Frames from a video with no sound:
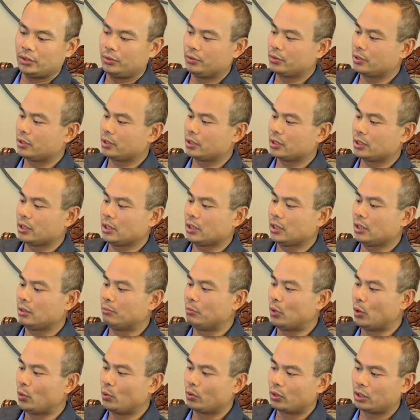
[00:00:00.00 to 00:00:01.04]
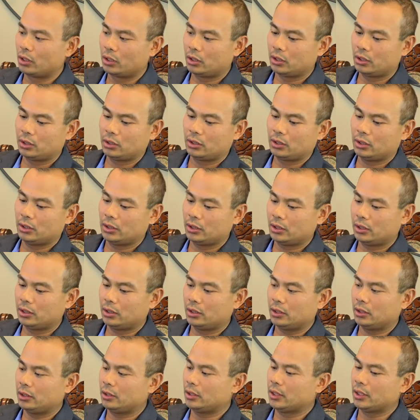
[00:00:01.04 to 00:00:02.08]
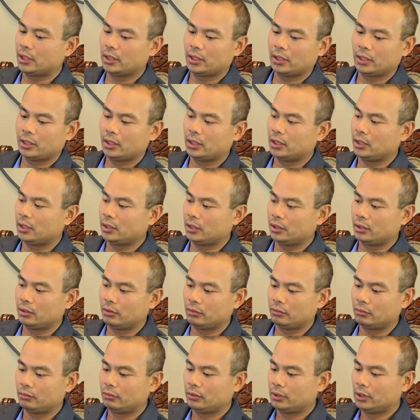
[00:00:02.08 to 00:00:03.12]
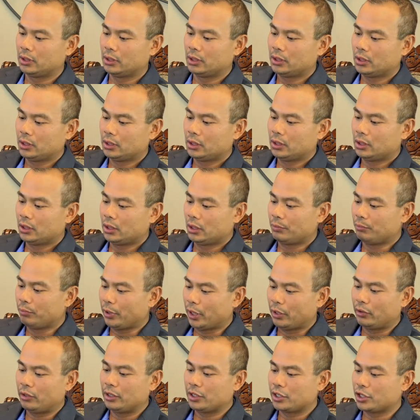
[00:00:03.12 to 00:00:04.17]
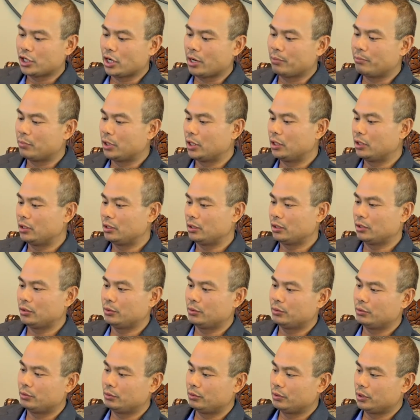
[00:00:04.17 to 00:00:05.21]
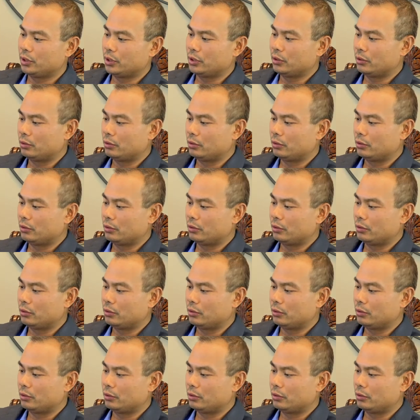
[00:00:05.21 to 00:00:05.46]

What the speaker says: uses a motor and impeller chamber to